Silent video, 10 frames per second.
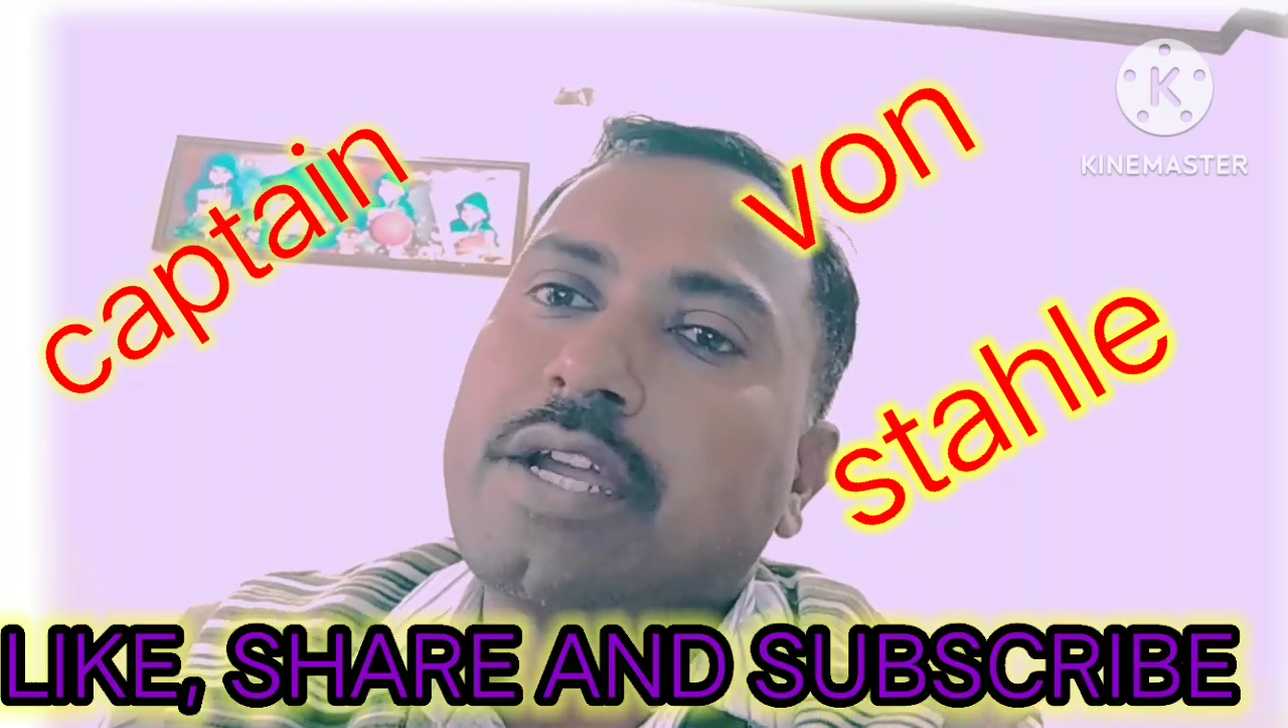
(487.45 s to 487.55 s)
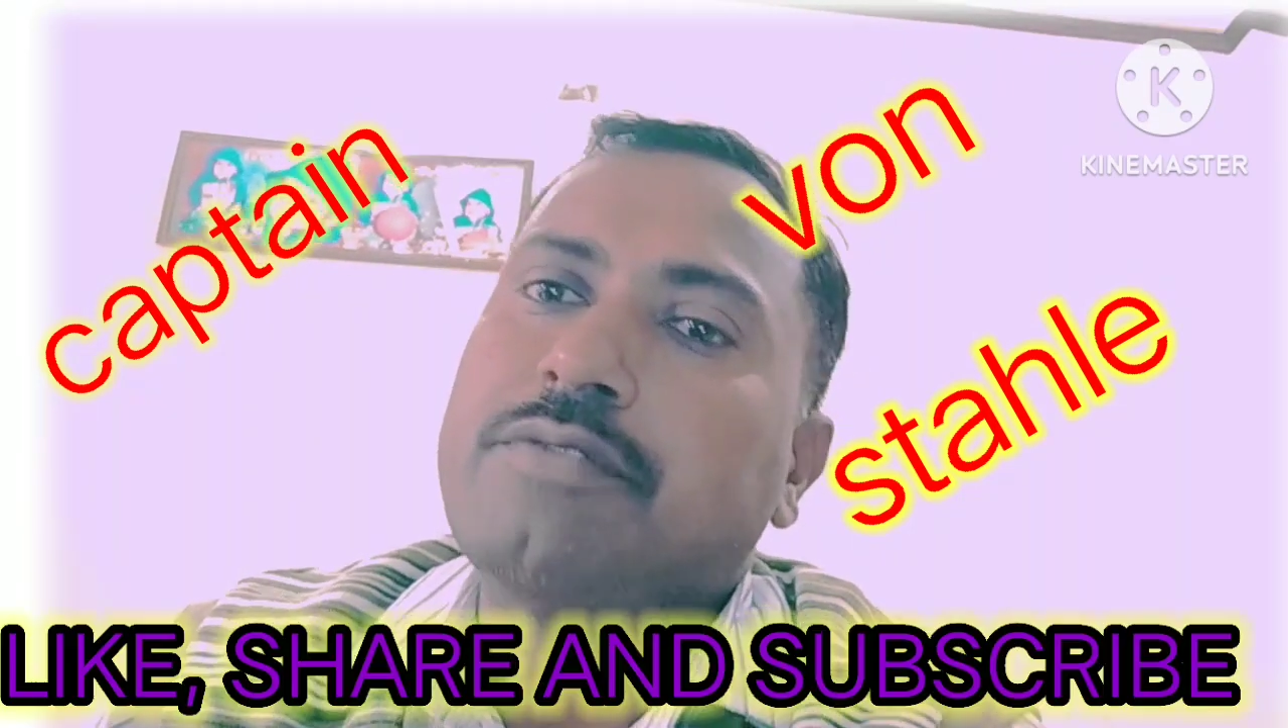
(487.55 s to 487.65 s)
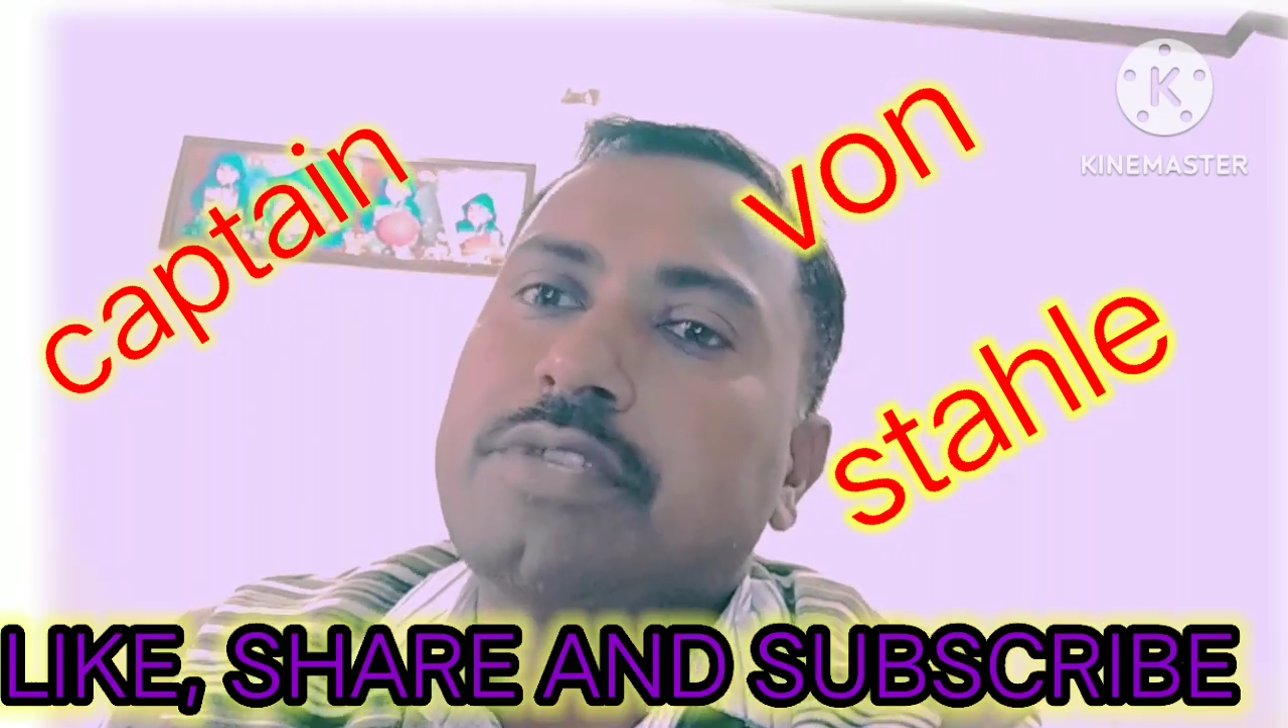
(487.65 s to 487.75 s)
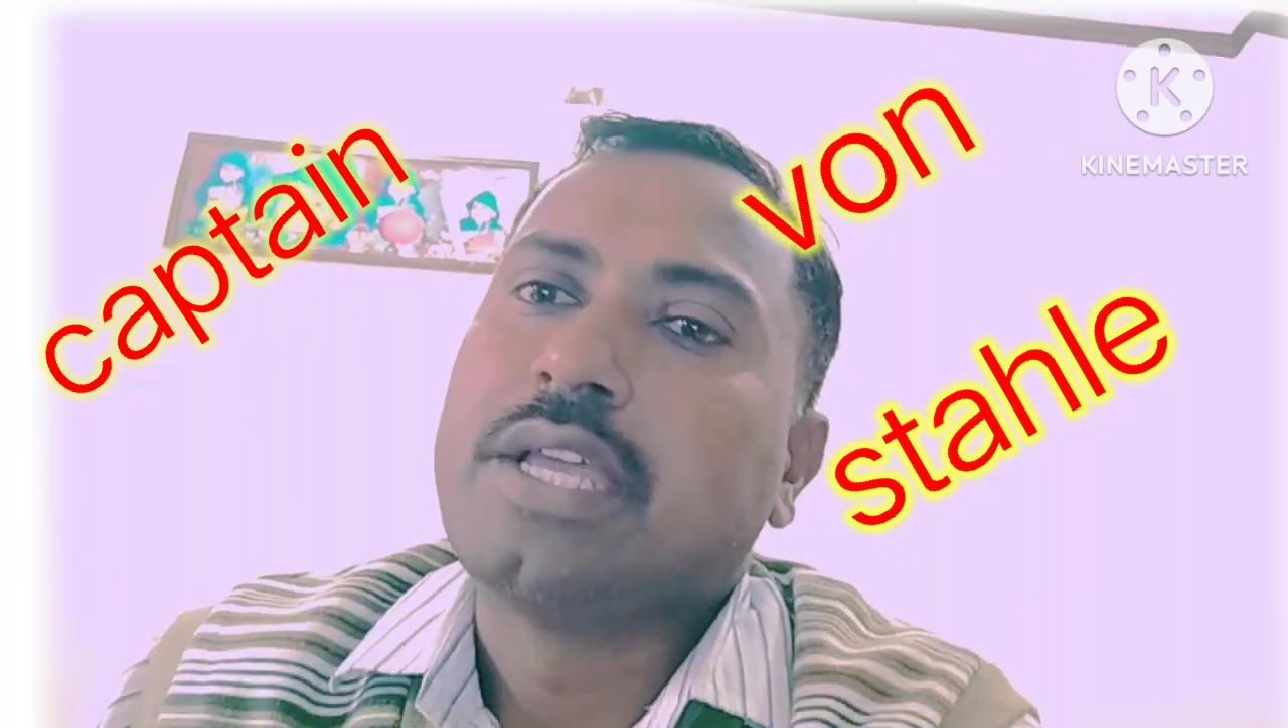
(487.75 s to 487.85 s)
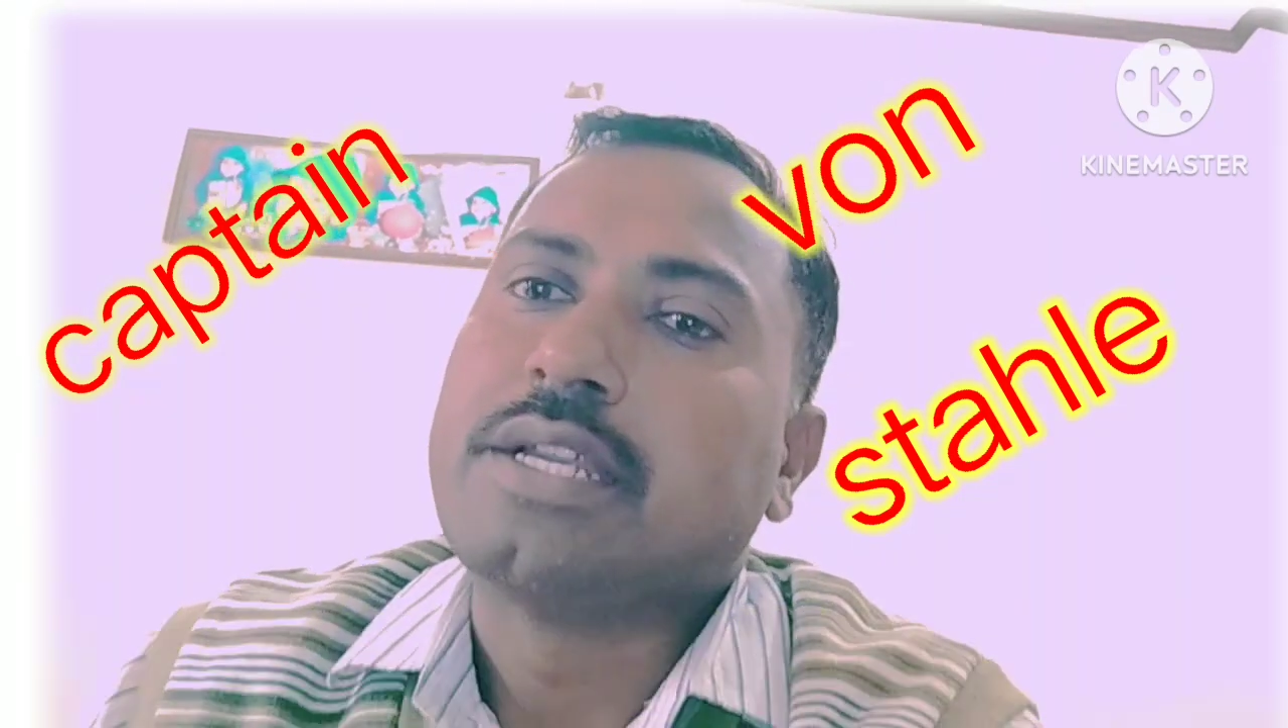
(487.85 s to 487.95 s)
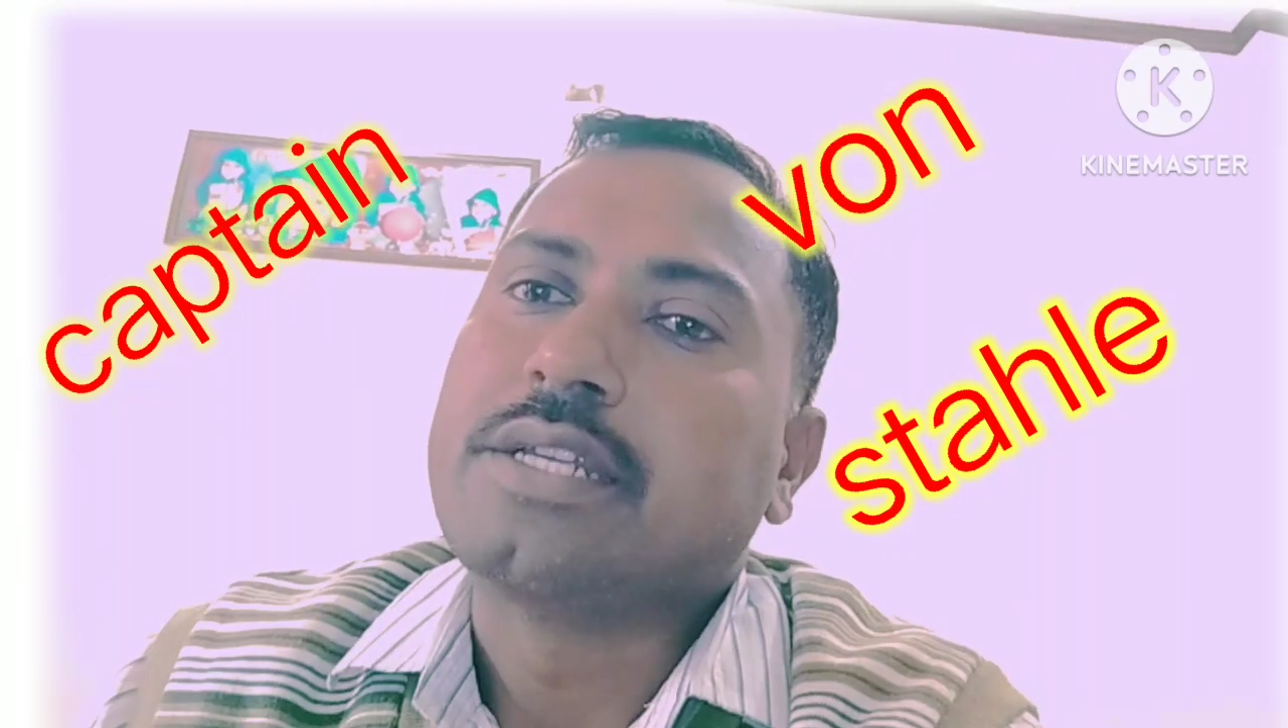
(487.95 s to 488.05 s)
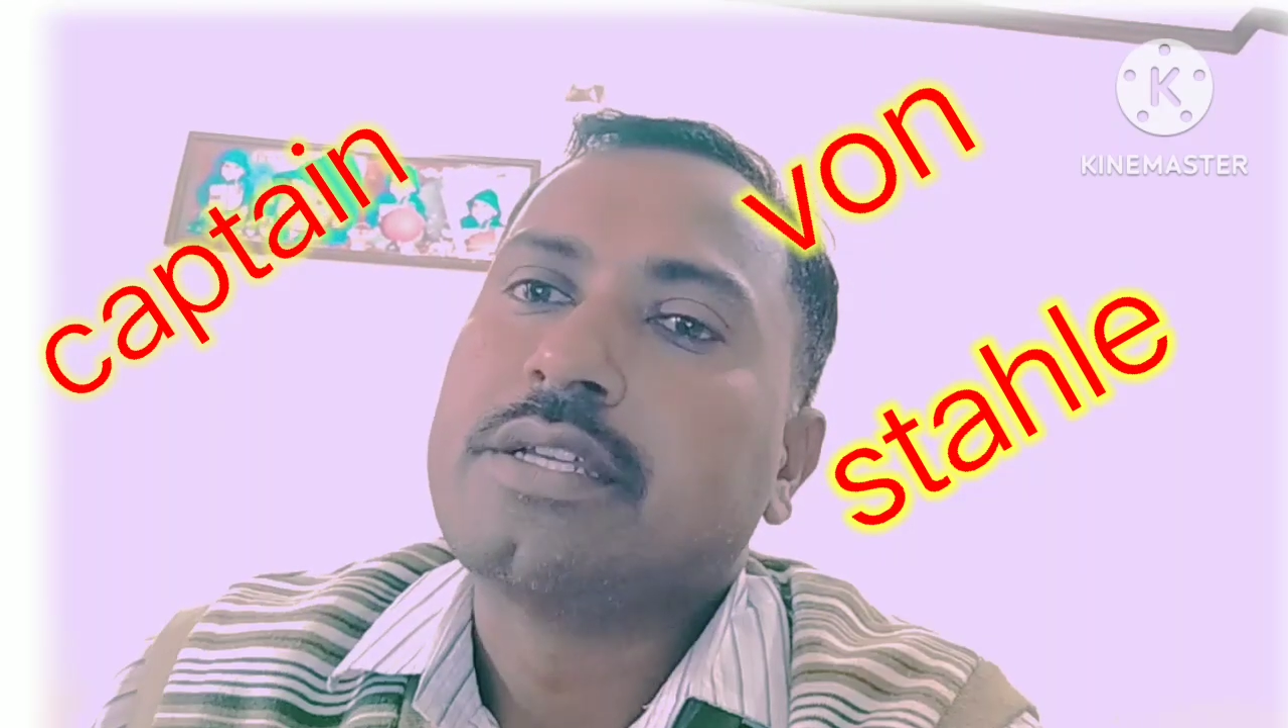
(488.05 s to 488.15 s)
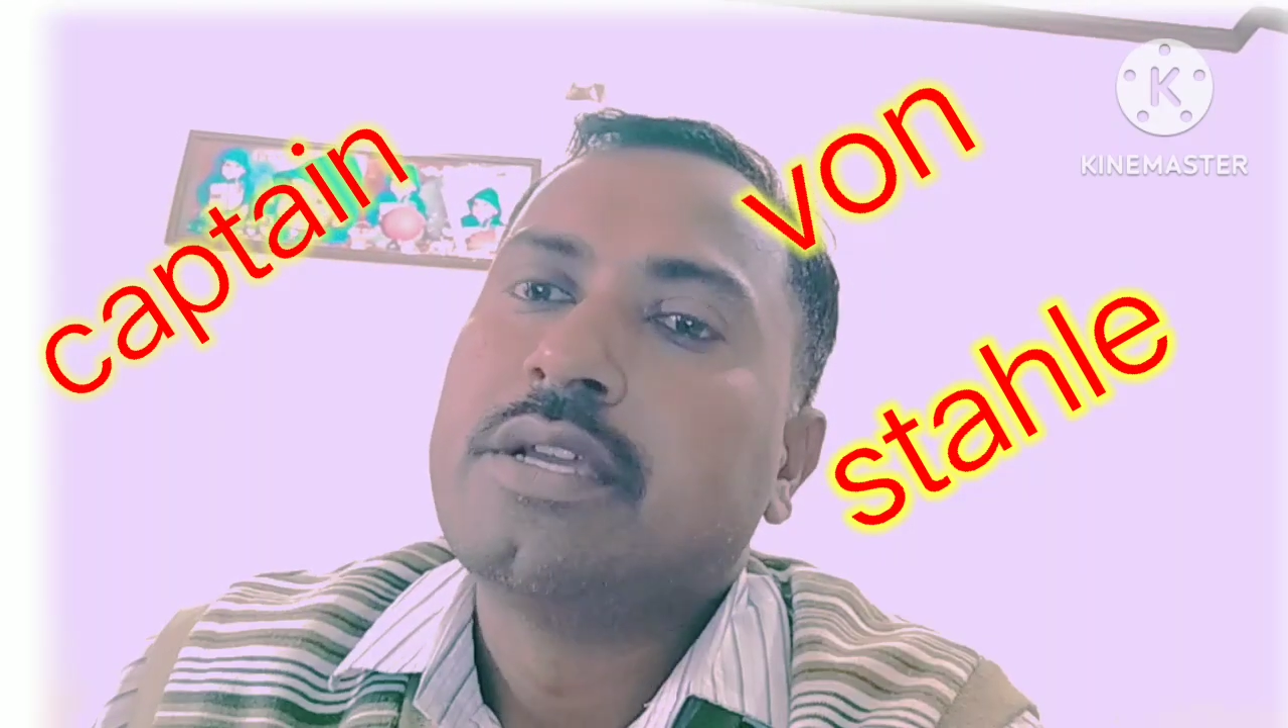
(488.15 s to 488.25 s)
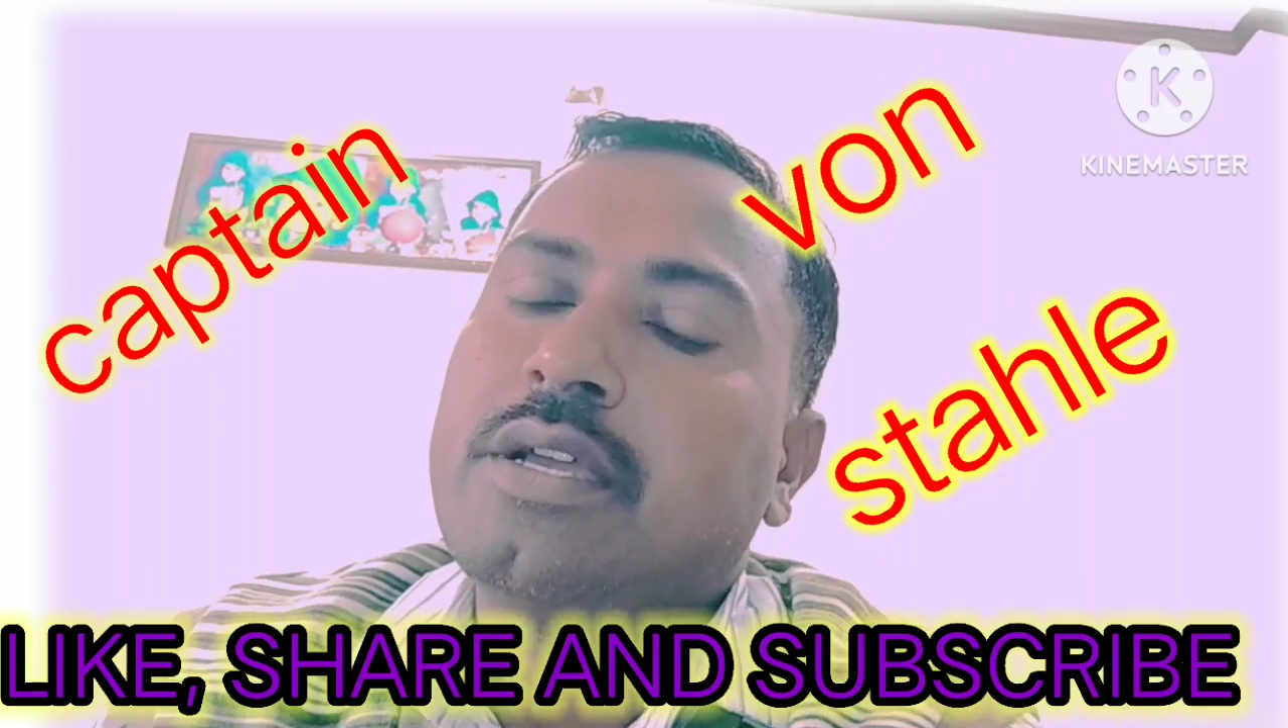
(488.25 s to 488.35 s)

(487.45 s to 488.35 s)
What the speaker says: out that